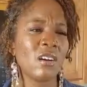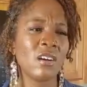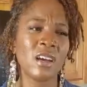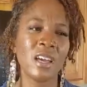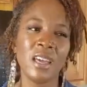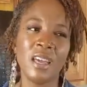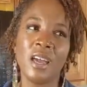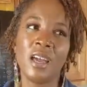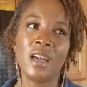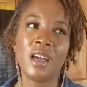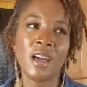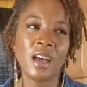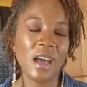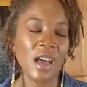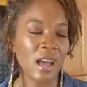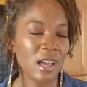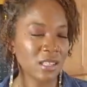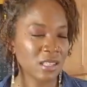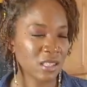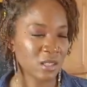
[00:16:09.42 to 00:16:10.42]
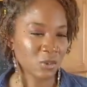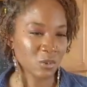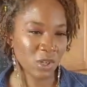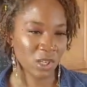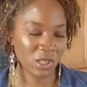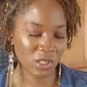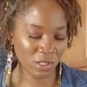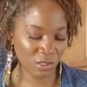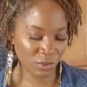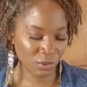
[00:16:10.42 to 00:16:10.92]
dog, I
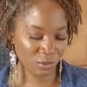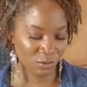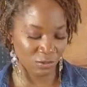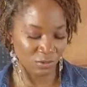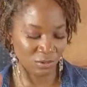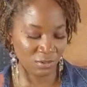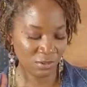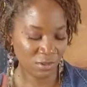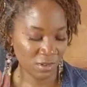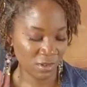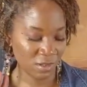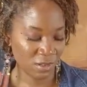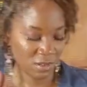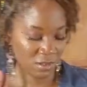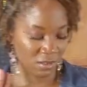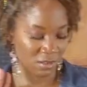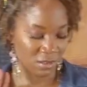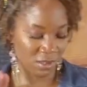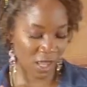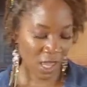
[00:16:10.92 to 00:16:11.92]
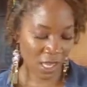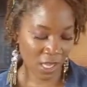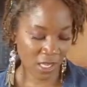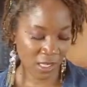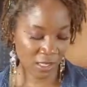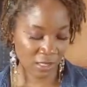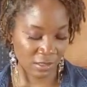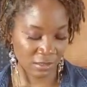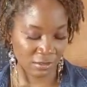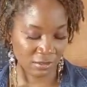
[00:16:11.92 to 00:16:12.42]
swear to you,
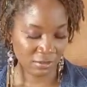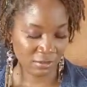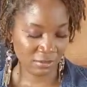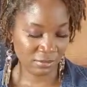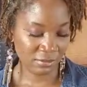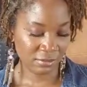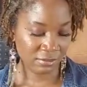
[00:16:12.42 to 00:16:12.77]
like,